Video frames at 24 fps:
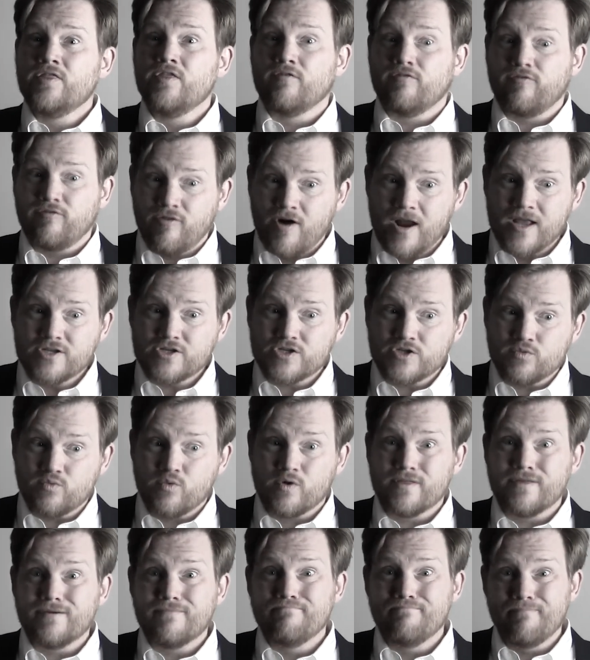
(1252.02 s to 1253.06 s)
the French
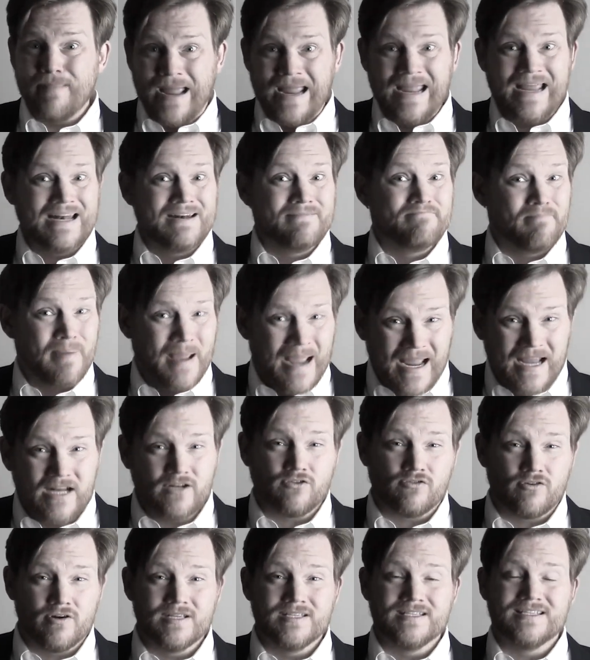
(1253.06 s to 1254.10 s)
were the main
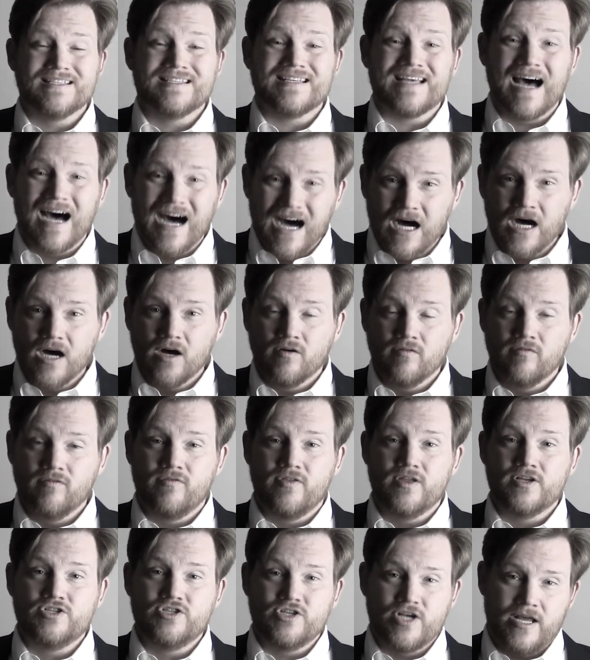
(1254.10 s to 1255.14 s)
patrons
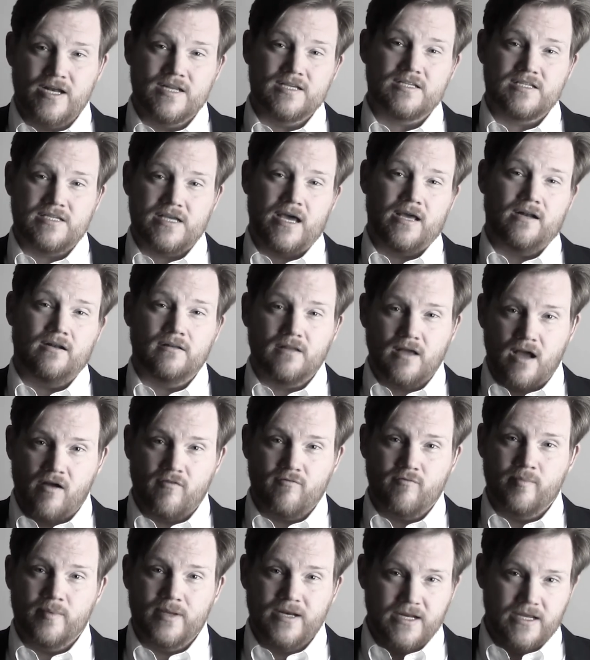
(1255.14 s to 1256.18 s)
of the genocidal
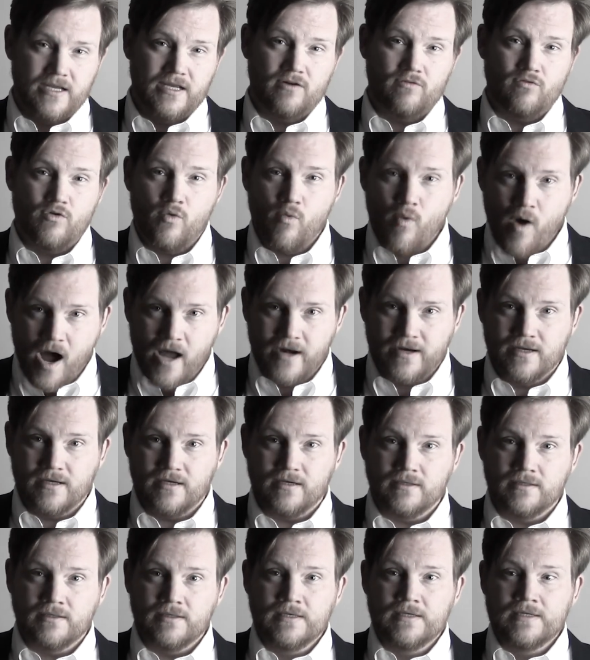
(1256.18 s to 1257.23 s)
government in
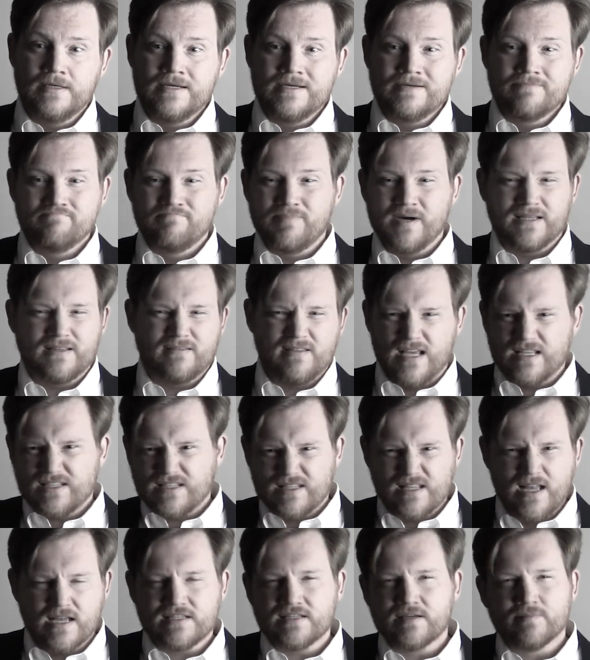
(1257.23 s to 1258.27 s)
Rwanda. But
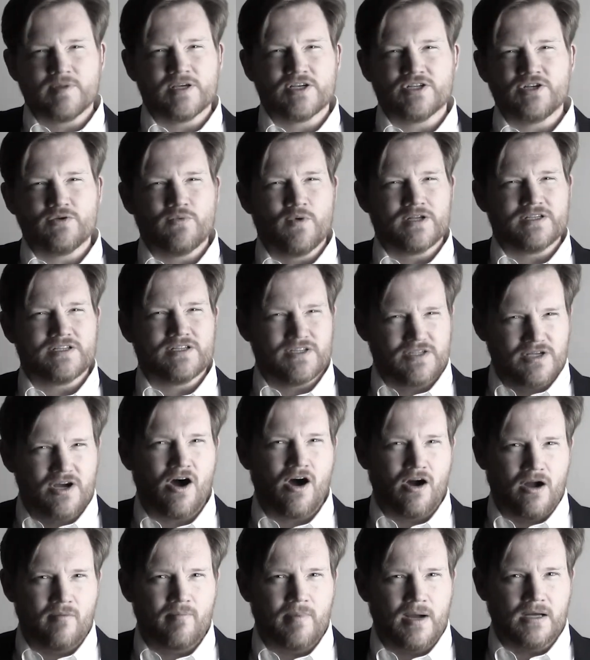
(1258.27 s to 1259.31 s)
that's not something she wants to
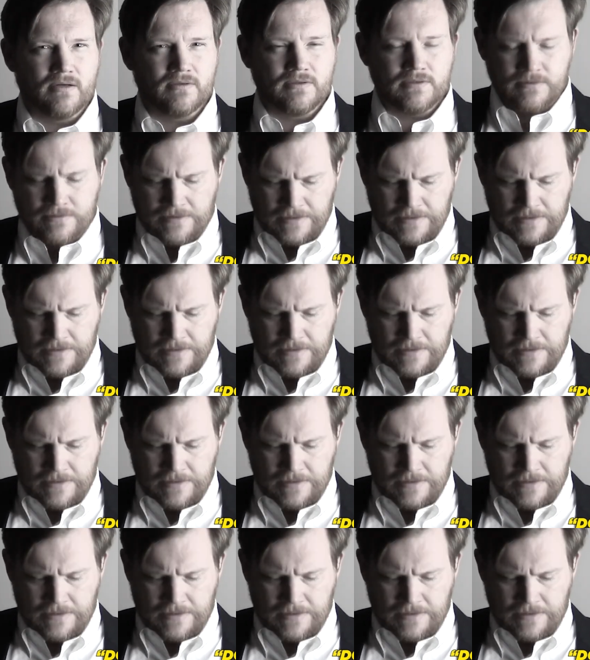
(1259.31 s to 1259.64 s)
talk about.